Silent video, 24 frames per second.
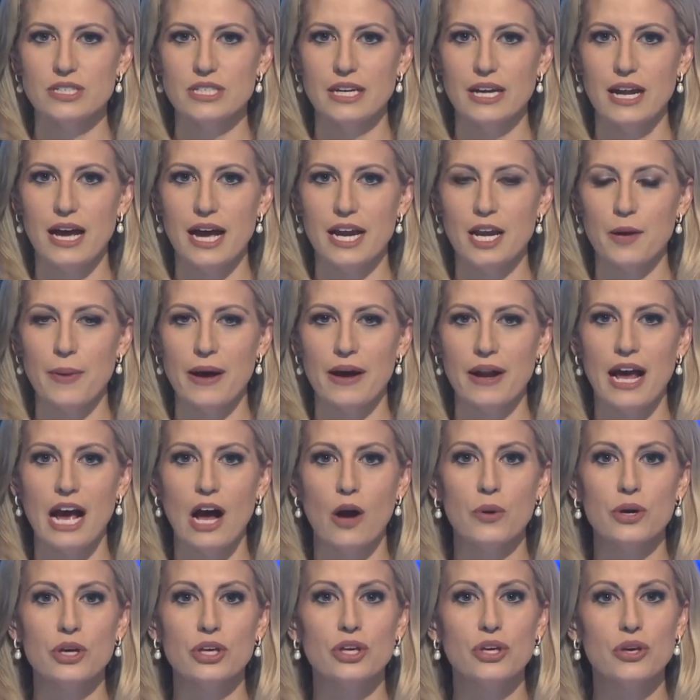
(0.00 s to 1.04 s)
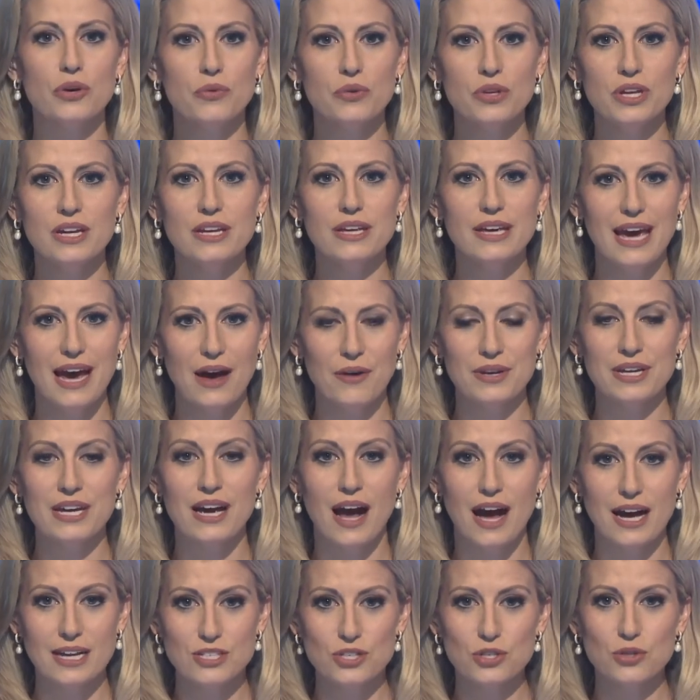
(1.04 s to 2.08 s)
tonight about how a Union County High
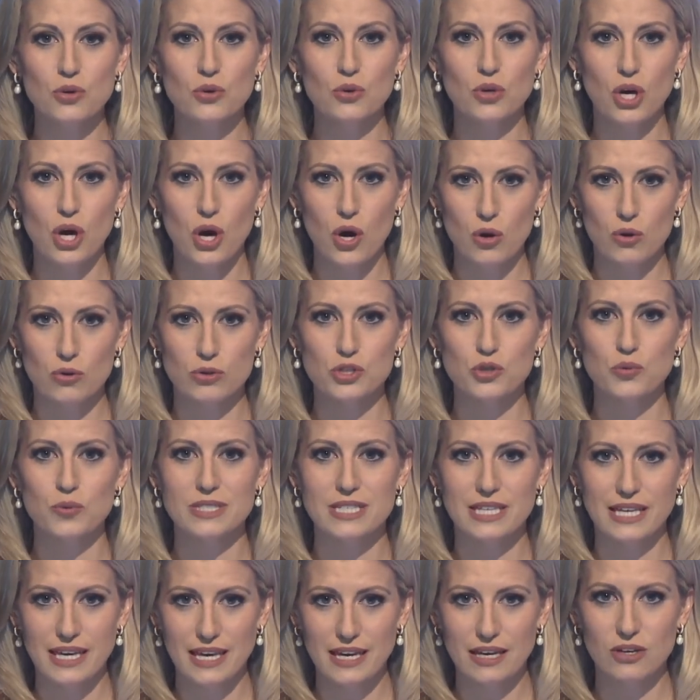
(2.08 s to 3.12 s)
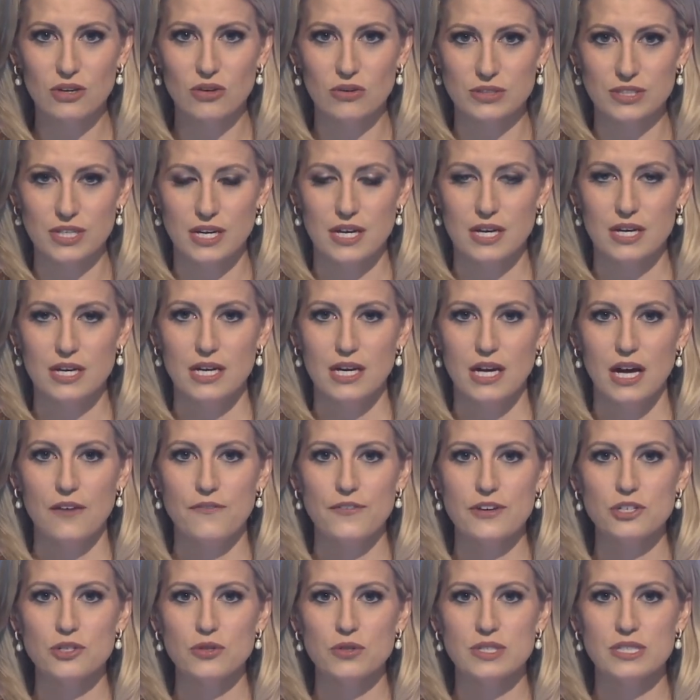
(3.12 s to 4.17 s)
School coach was killed.
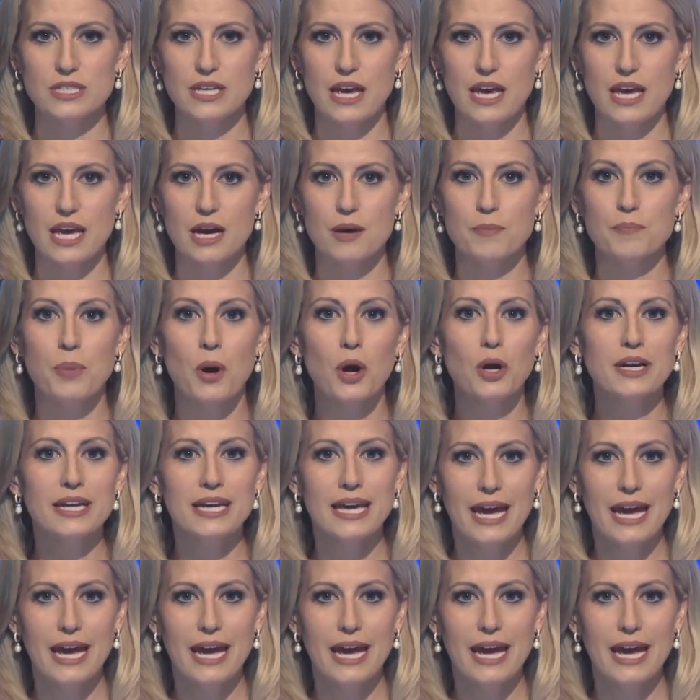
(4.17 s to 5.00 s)
Officials say Barney